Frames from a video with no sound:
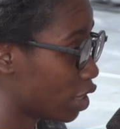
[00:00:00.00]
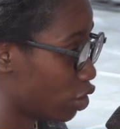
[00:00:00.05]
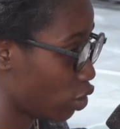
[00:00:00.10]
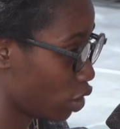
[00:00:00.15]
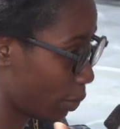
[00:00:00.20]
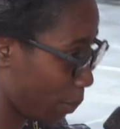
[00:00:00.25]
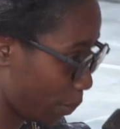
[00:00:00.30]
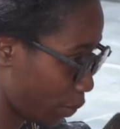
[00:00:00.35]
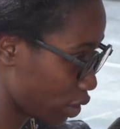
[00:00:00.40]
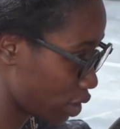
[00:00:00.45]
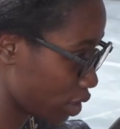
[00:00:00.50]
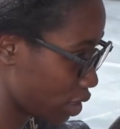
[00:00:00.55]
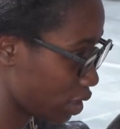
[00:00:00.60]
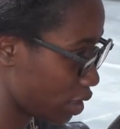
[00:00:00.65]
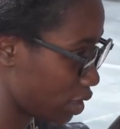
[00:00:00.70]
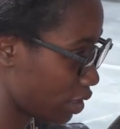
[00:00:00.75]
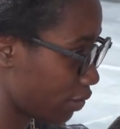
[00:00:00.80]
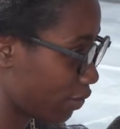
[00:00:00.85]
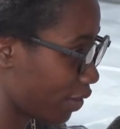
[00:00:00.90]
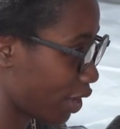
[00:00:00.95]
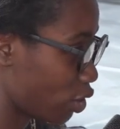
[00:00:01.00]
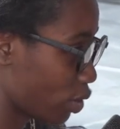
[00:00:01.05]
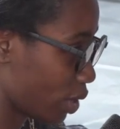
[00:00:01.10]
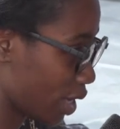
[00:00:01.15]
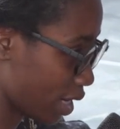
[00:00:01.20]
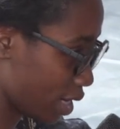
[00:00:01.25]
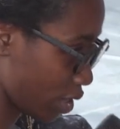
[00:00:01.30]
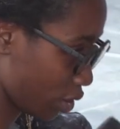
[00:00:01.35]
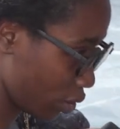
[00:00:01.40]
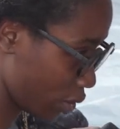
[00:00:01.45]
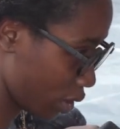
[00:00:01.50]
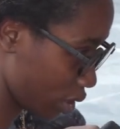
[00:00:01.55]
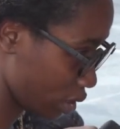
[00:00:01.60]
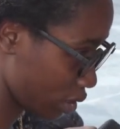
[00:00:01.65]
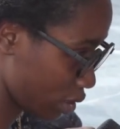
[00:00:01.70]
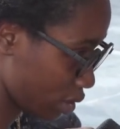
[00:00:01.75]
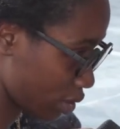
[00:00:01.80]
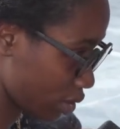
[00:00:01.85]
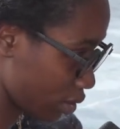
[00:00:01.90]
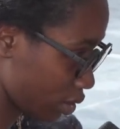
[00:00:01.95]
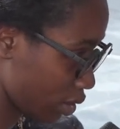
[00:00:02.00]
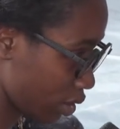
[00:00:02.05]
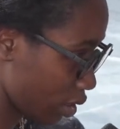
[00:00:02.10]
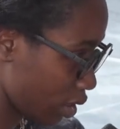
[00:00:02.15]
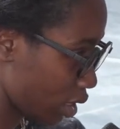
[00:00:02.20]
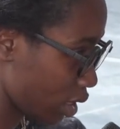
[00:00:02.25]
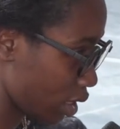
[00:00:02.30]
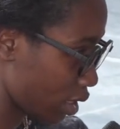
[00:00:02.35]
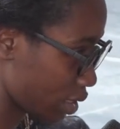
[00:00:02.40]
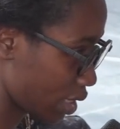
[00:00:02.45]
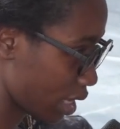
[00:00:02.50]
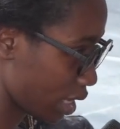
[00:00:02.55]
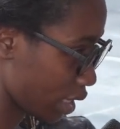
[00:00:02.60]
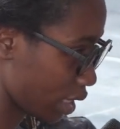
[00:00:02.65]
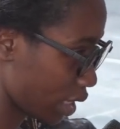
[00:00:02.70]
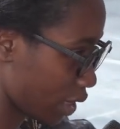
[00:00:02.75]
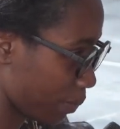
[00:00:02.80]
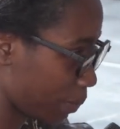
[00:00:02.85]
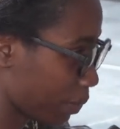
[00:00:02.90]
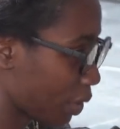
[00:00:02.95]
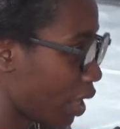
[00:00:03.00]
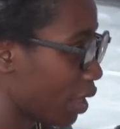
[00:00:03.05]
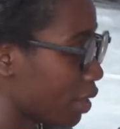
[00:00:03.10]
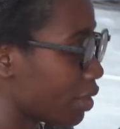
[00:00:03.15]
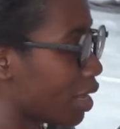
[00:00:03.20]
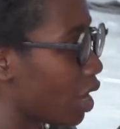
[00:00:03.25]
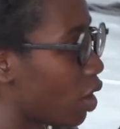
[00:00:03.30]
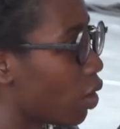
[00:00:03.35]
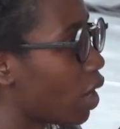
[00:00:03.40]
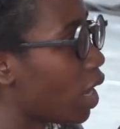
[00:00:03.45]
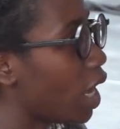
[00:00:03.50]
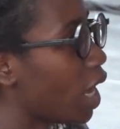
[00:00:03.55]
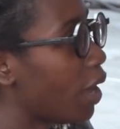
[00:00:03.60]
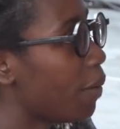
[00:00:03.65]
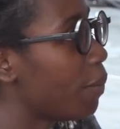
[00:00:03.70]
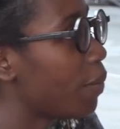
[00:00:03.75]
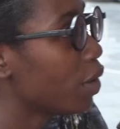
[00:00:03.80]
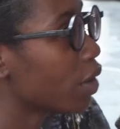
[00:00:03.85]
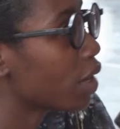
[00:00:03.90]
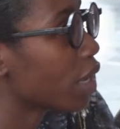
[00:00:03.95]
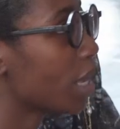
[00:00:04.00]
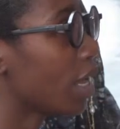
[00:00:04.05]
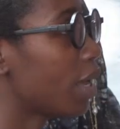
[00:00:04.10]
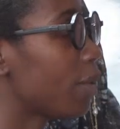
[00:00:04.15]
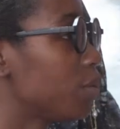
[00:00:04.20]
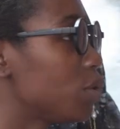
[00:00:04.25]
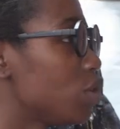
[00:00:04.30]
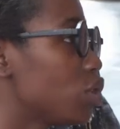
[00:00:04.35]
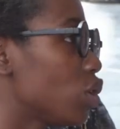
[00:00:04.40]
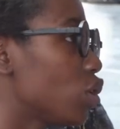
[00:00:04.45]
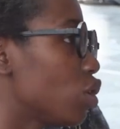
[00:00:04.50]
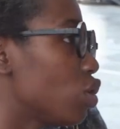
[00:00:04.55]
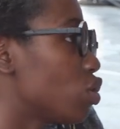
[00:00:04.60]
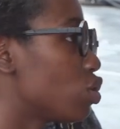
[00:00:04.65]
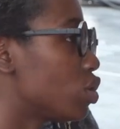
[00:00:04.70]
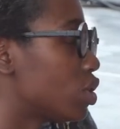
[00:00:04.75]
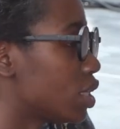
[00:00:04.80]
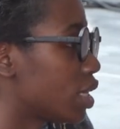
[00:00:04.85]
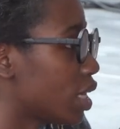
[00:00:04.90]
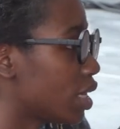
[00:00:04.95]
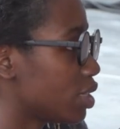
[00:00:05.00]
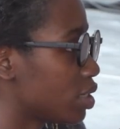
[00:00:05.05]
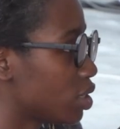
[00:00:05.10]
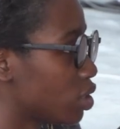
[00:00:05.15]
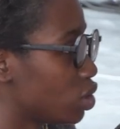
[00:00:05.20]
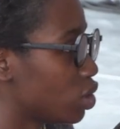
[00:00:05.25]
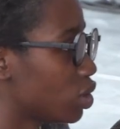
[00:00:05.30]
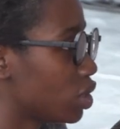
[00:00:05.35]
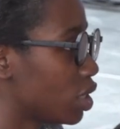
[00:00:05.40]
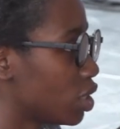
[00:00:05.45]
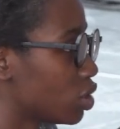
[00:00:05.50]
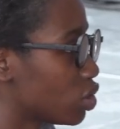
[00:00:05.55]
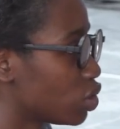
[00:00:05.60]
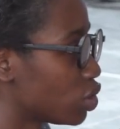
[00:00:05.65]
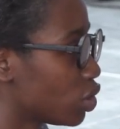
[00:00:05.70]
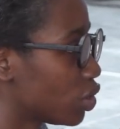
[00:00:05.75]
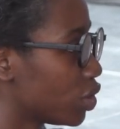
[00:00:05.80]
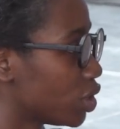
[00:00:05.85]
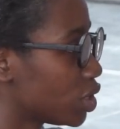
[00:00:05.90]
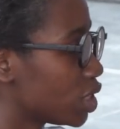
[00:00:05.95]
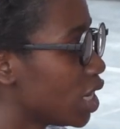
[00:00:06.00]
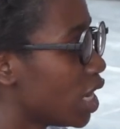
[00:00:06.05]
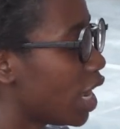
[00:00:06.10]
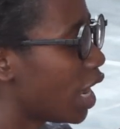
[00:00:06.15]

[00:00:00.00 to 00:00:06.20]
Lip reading: then you're positive and you get a credit. Is that correct? Now, carbon capture, utilization, and storage.